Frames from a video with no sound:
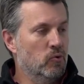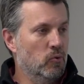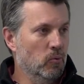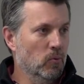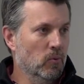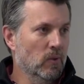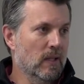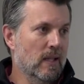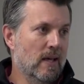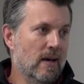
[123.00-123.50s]

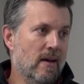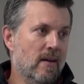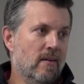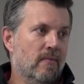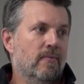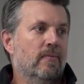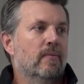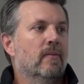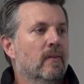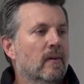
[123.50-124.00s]
tool
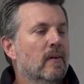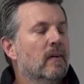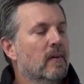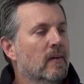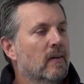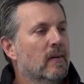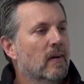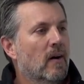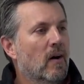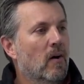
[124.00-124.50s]
life,
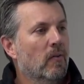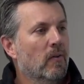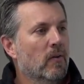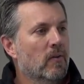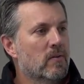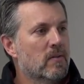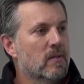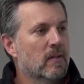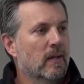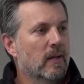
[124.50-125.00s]
all
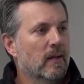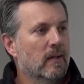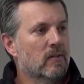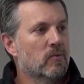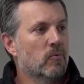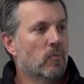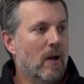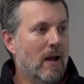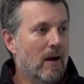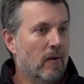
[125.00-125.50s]
those
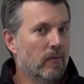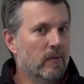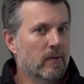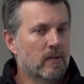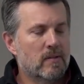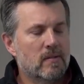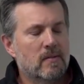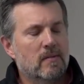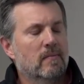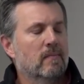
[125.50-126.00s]
things,
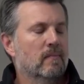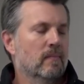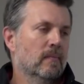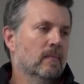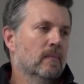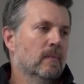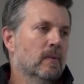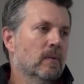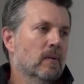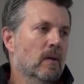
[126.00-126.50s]
roundness.
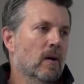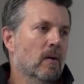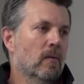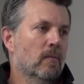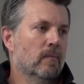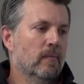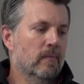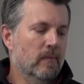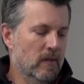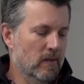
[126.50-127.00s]
So
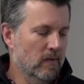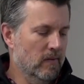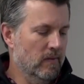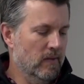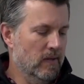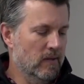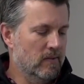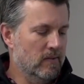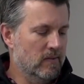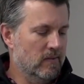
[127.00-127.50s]
th
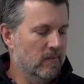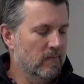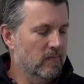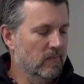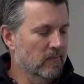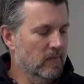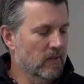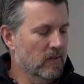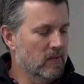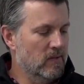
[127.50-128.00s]
this,
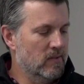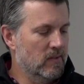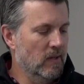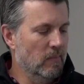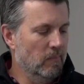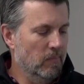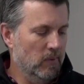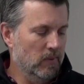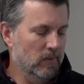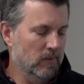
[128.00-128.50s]
this
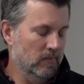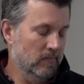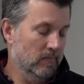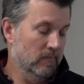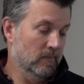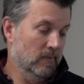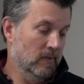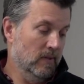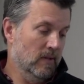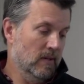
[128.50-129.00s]
simple
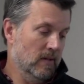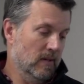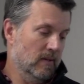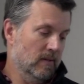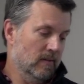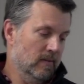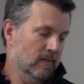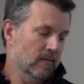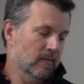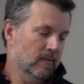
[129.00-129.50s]

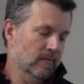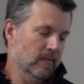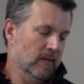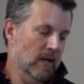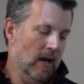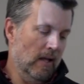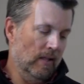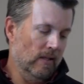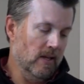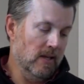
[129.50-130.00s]

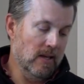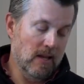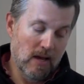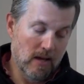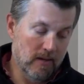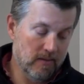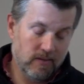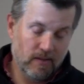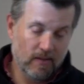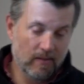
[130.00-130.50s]
collet
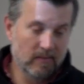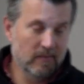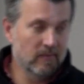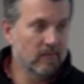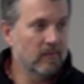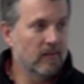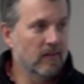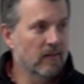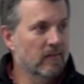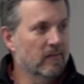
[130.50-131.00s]
nut can,
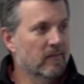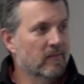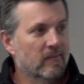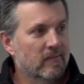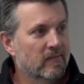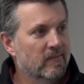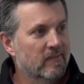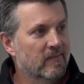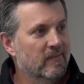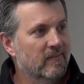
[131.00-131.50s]
can
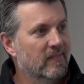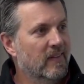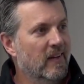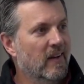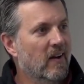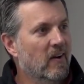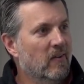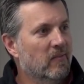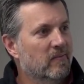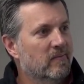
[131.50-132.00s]
you
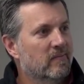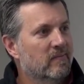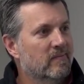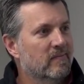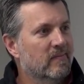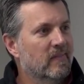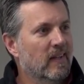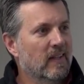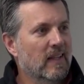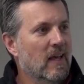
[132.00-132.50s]
know,
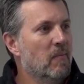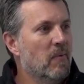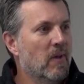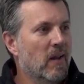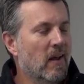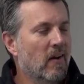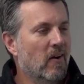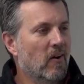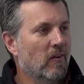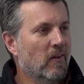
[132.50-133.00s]

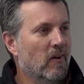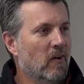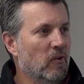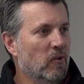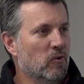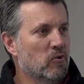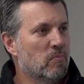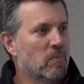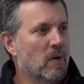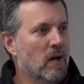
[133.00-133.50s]
eliminate all, all
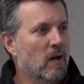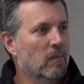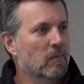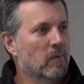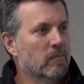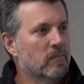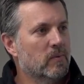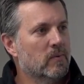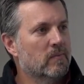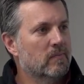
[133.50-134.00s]
those
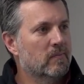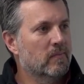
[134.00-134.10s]
problems